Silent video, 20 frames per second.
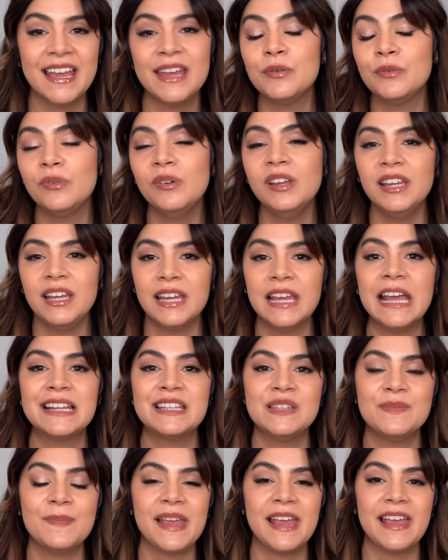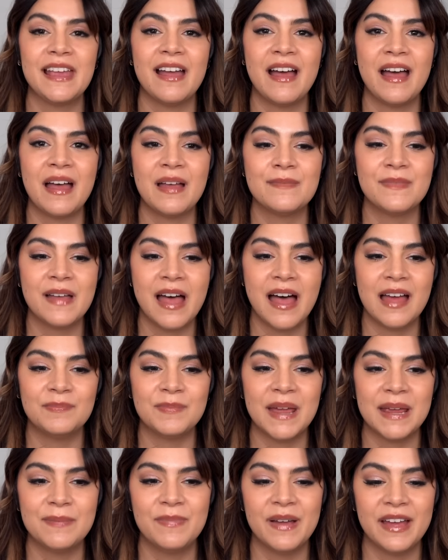It really kicked me on
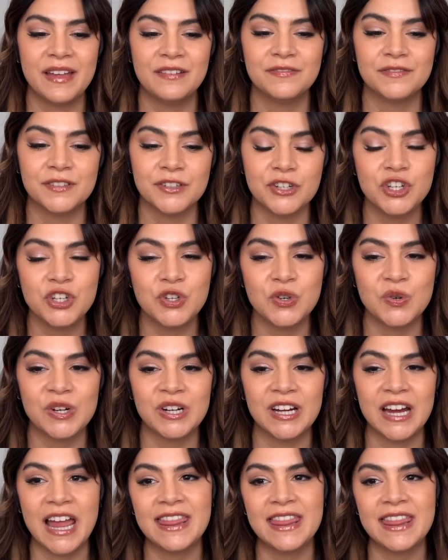my butt for sure.